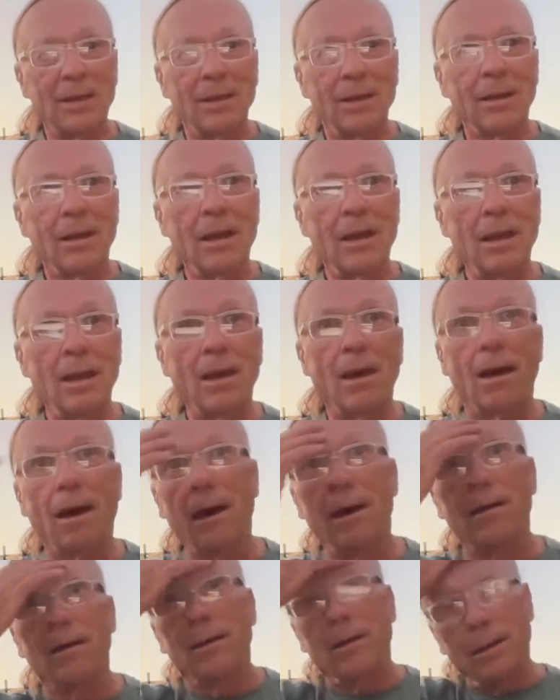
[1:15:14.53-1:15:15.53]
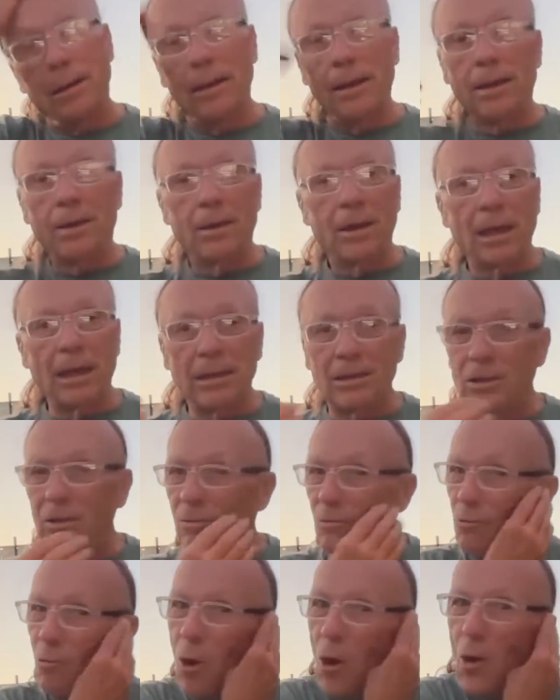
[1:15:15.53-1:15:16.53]
He's
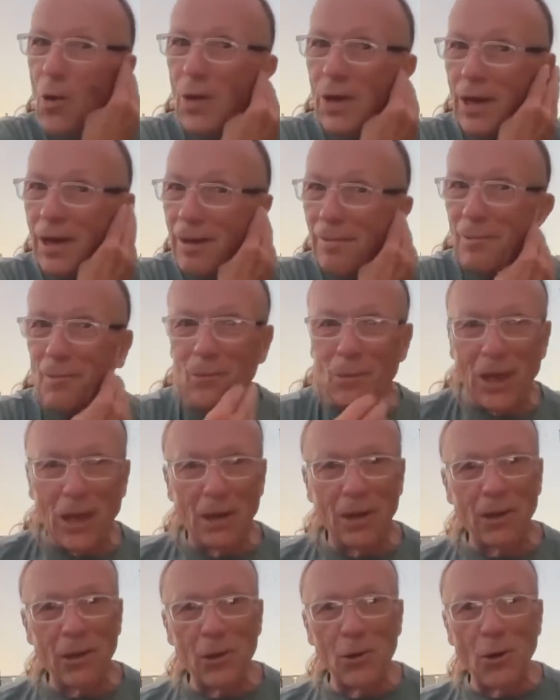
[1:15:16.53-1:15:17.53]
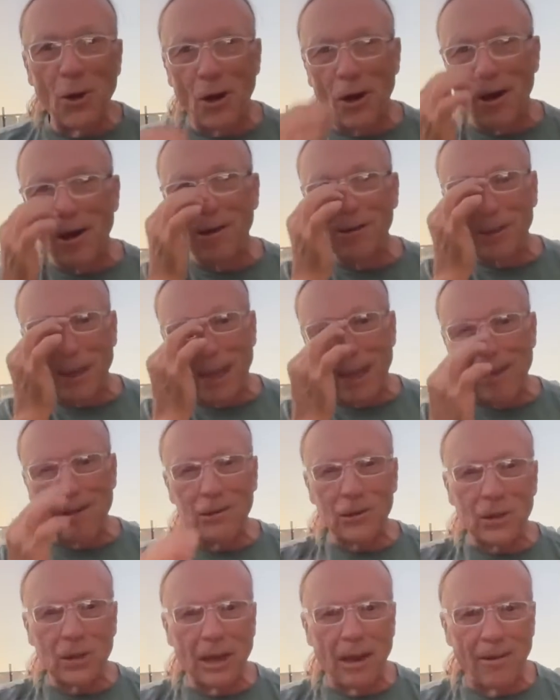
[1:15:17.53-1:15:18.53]
rolling up in a U-Haul to
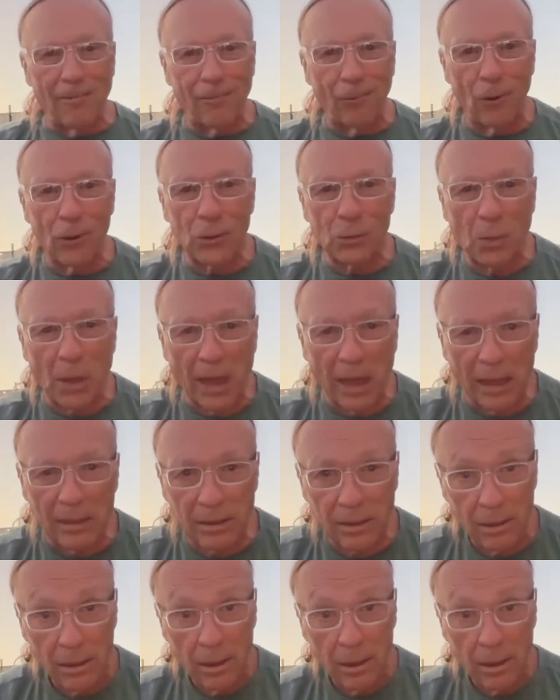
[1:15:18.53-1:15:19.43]
Anderson Air Force Base.